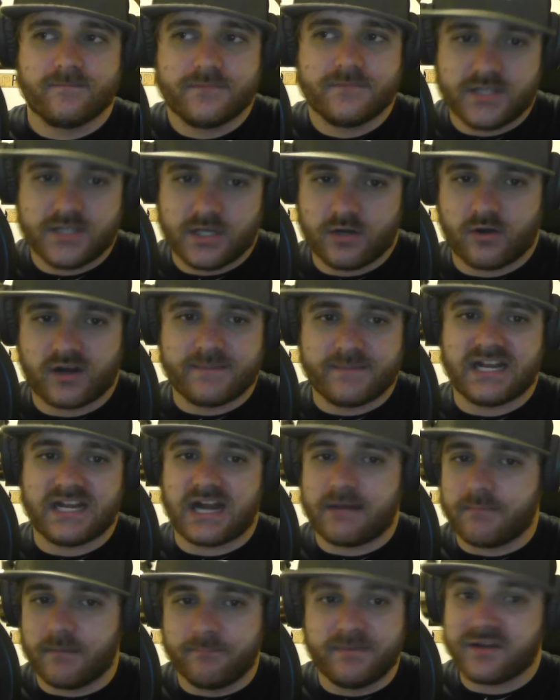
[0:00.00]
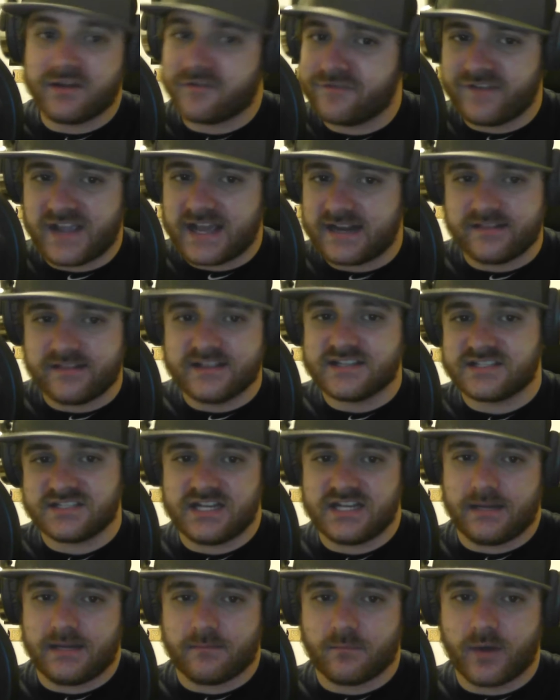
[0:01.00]
I'm a big fan of this
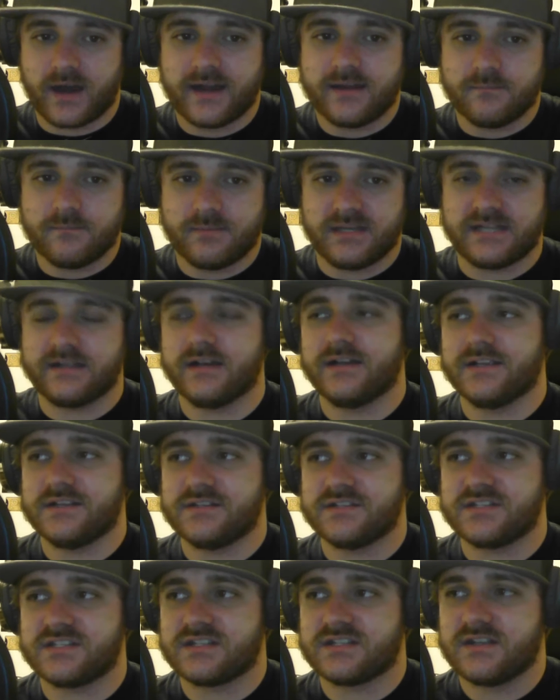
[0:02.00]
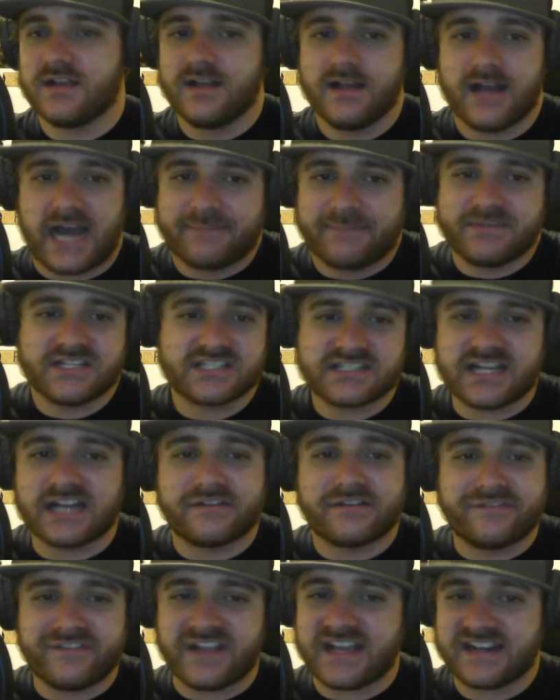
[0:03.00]
team, right? Because I'm just not
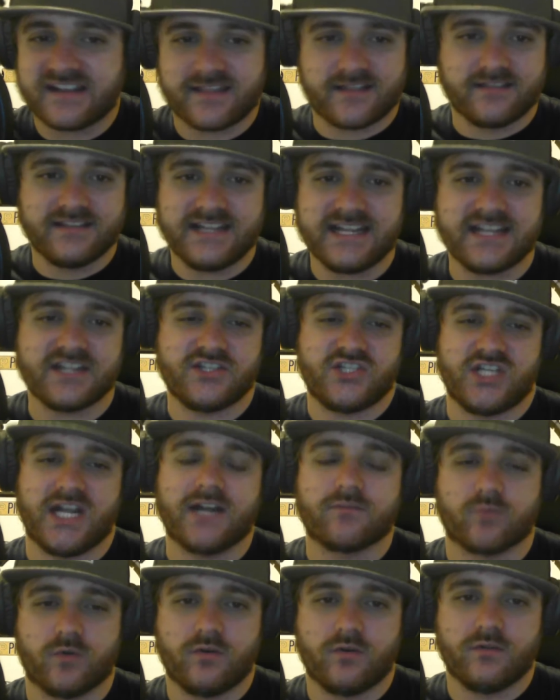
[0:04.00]
a fan of the league in general,